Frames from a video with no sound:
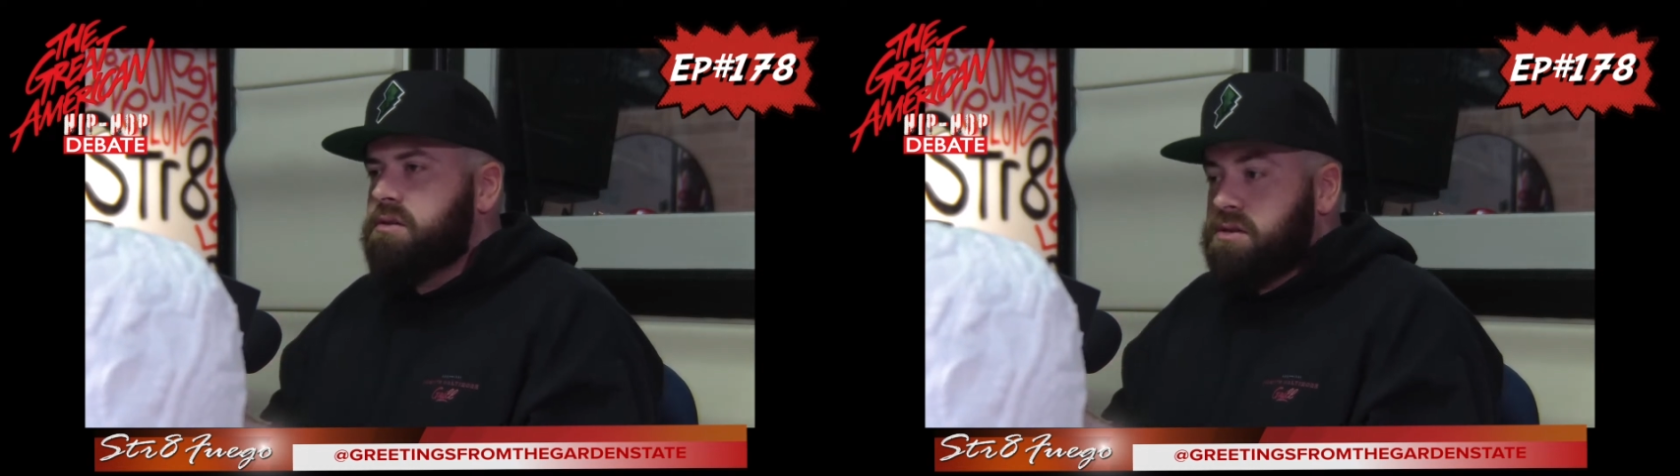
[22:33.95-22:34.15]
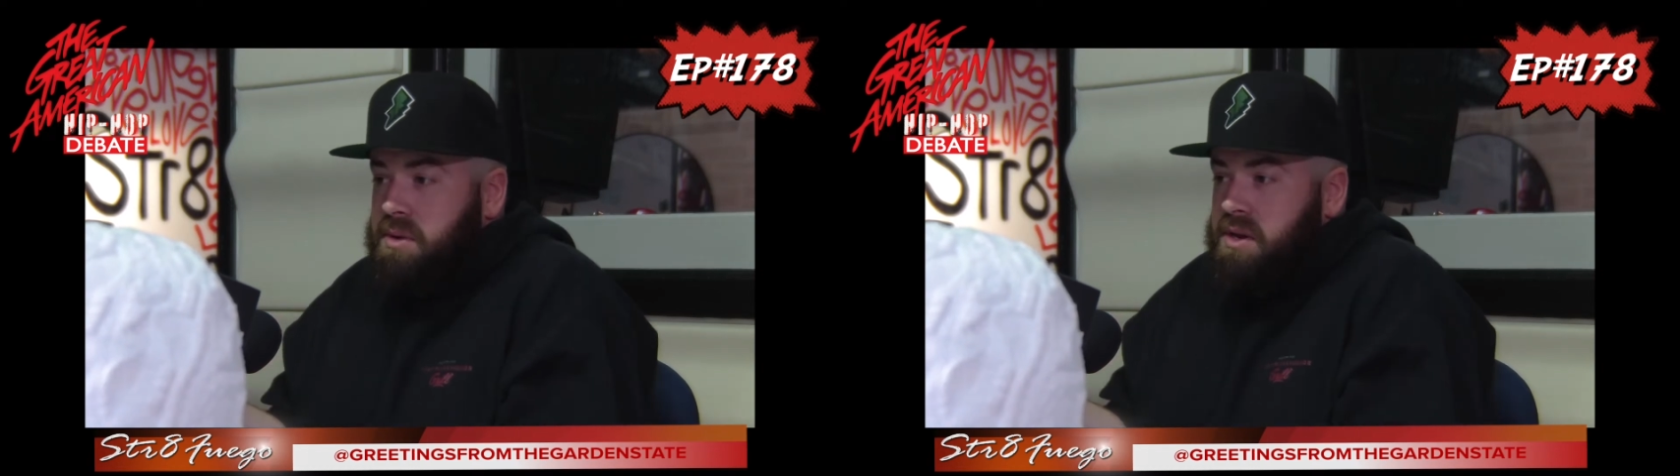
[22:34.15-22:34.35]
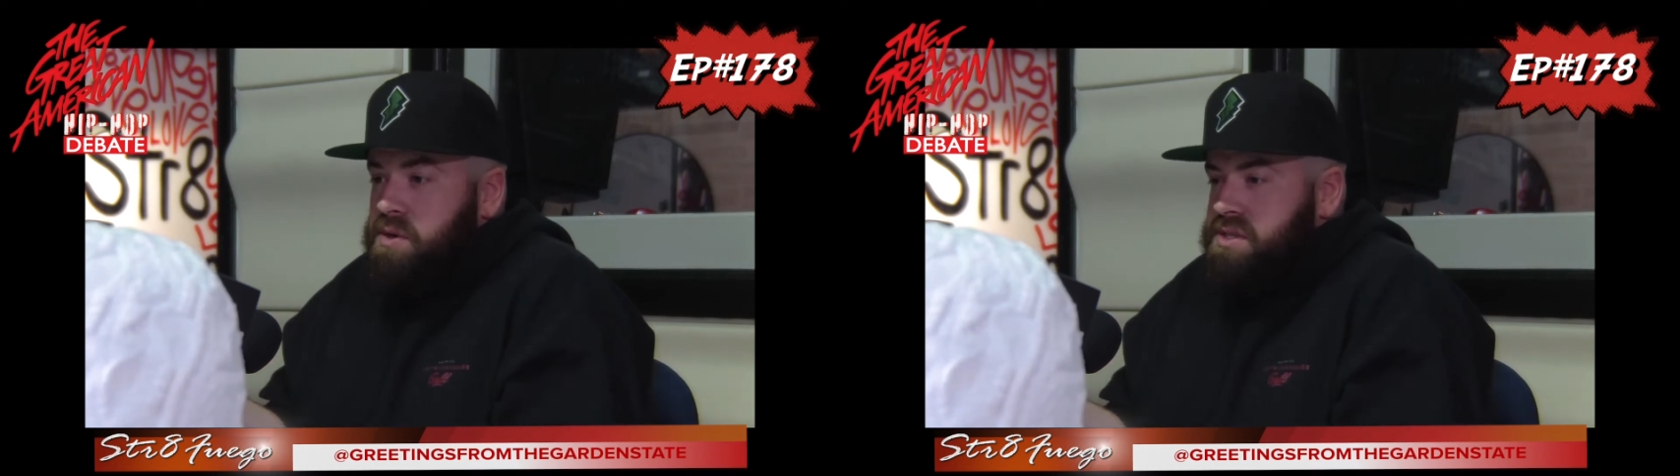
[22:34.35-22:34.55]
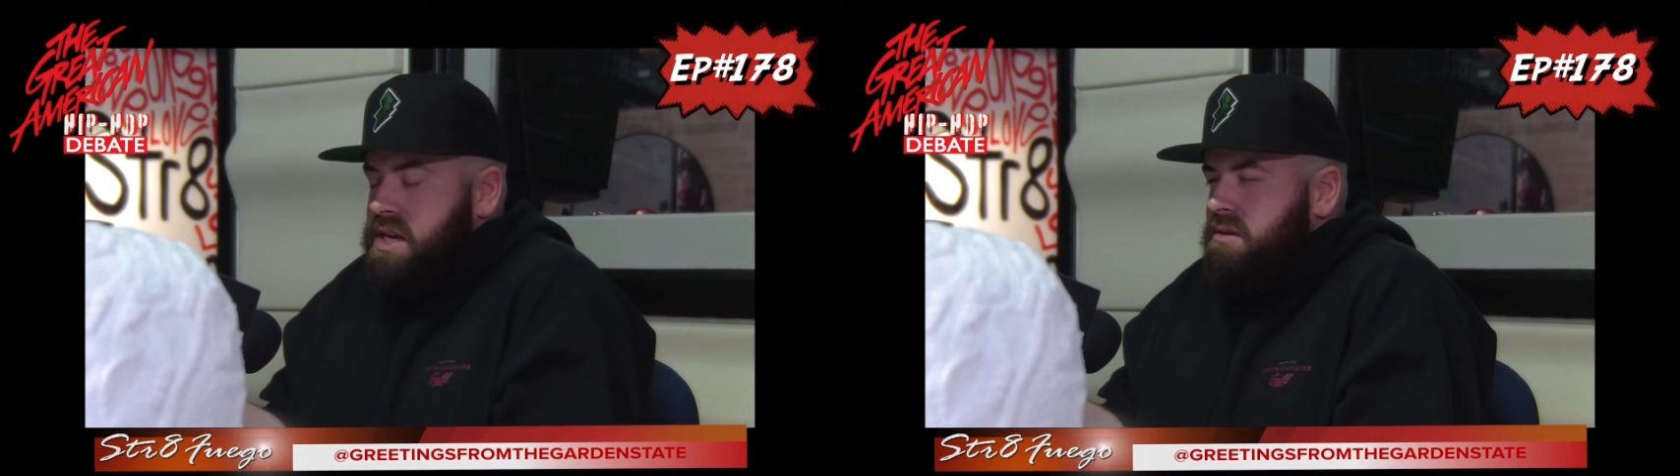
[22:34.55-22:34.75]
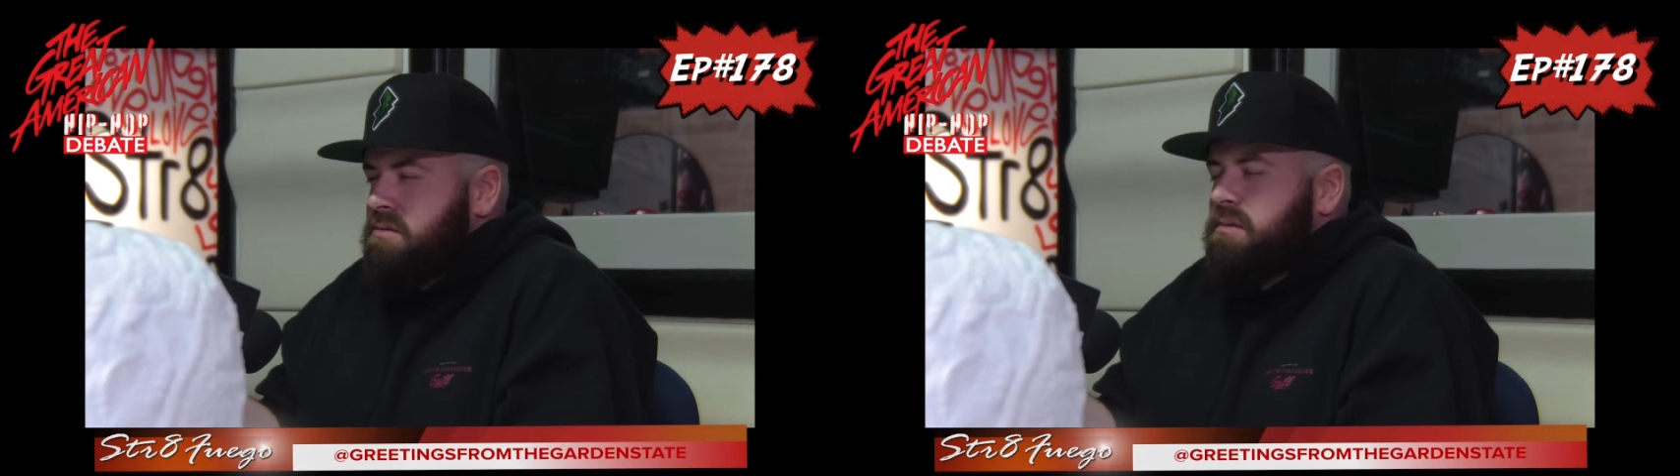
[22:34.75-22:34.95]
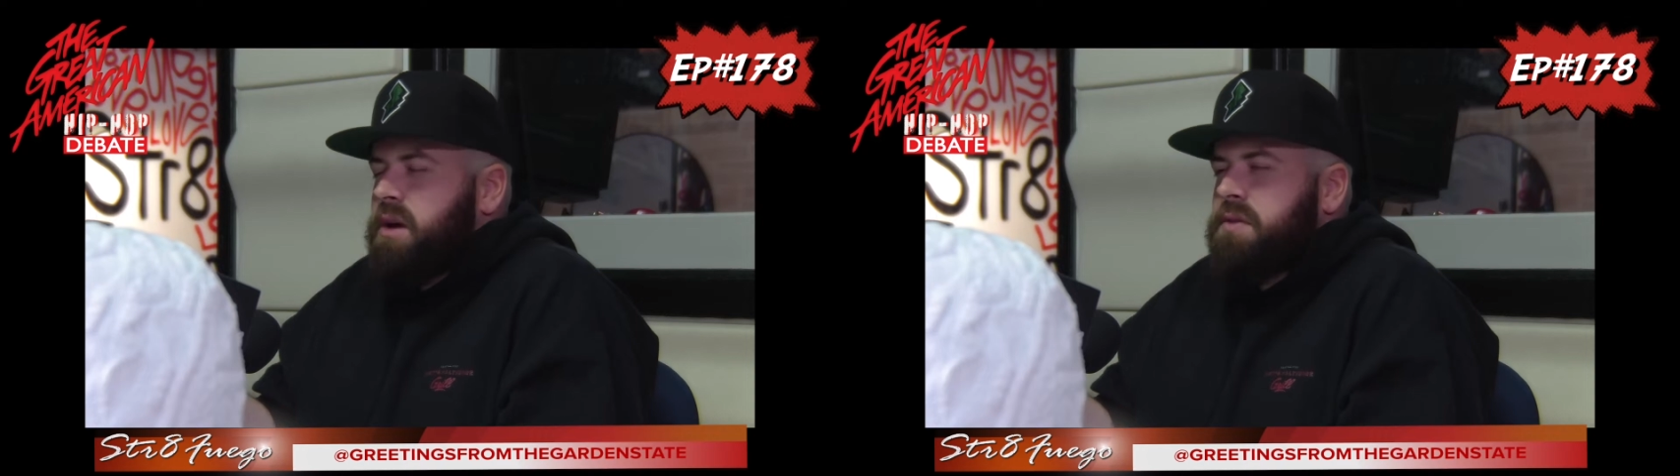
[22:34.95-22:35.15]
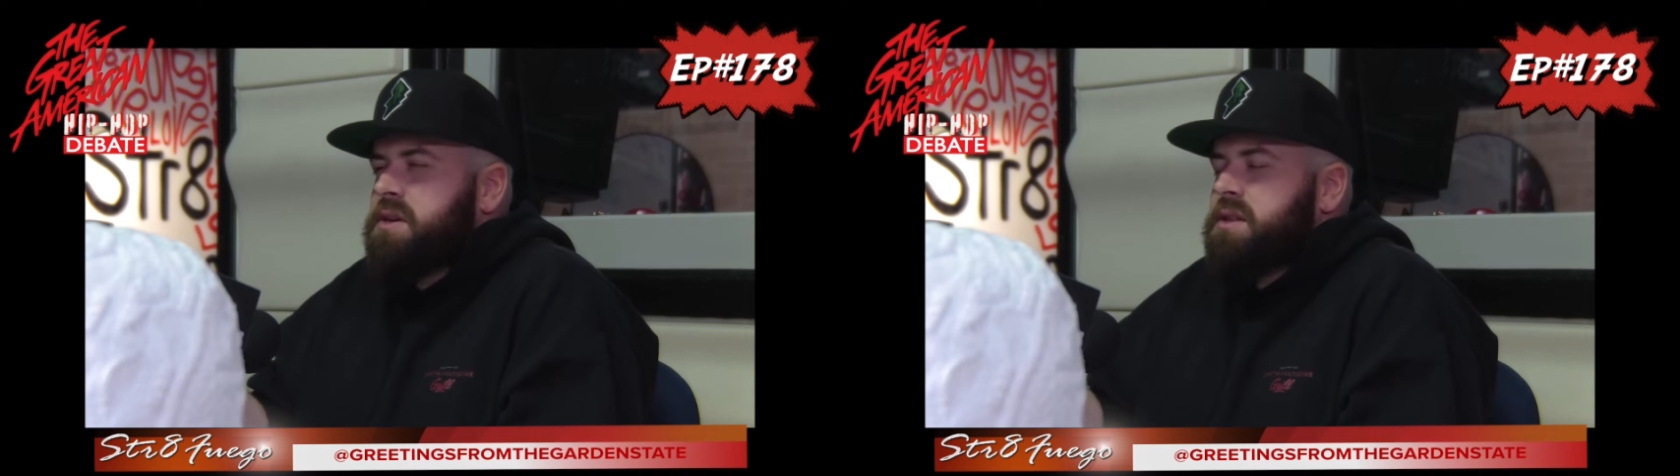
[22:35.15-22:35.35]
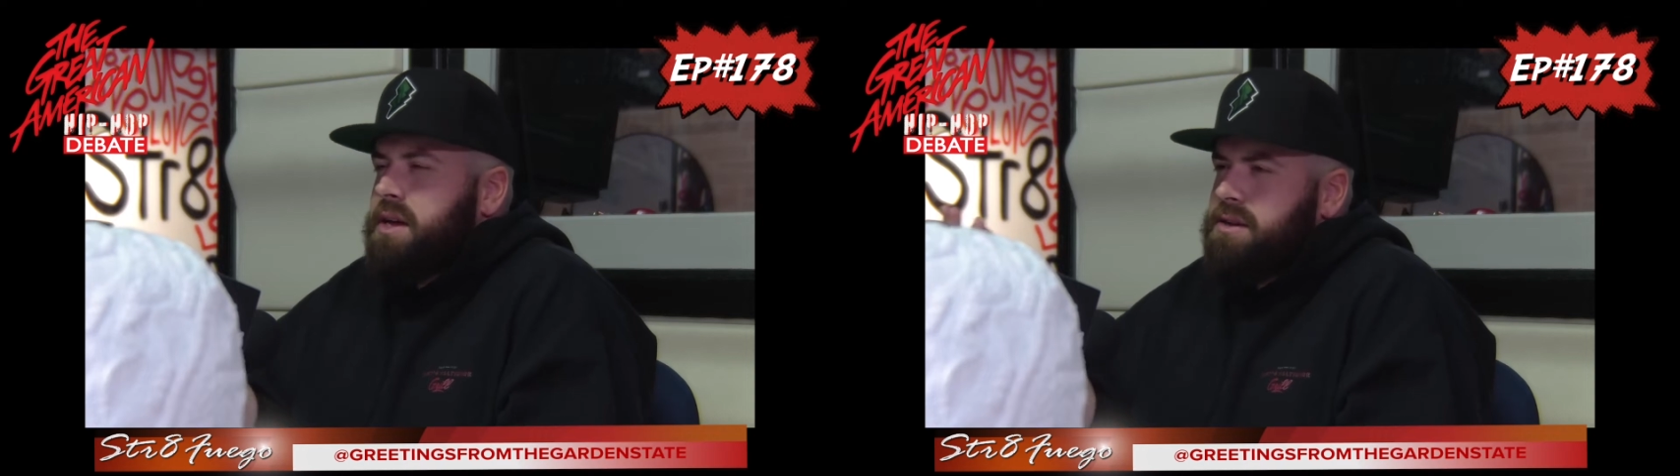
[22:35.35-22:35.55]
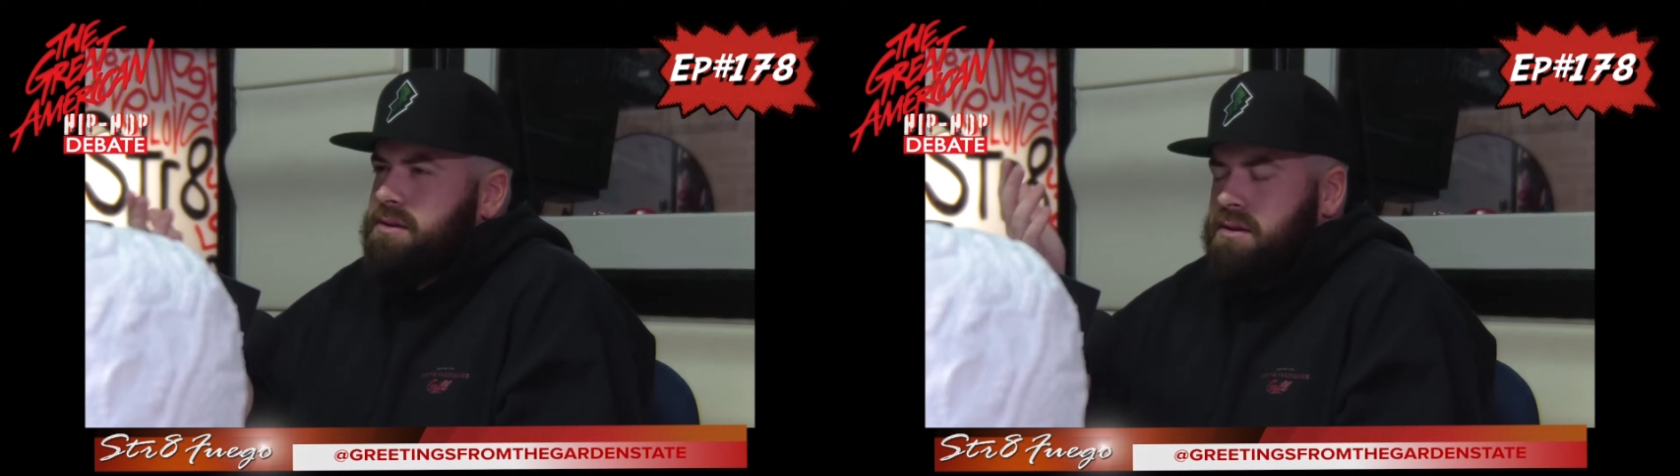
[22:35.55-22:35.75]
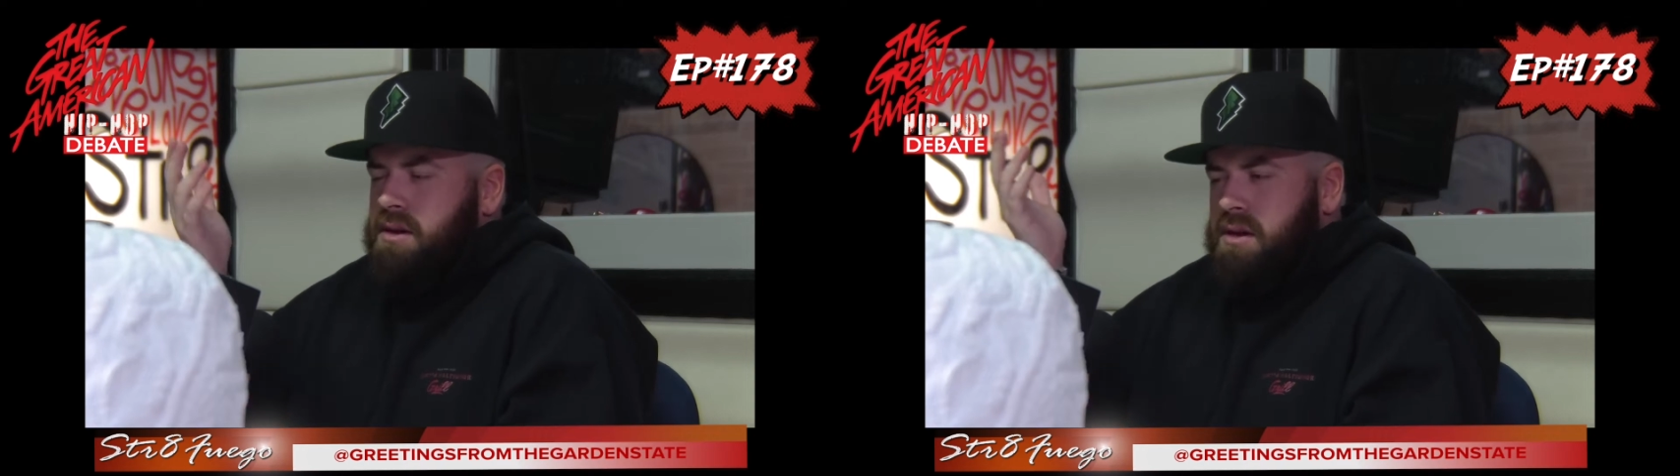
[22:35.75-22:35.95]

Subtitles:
because I mean it was in, I think like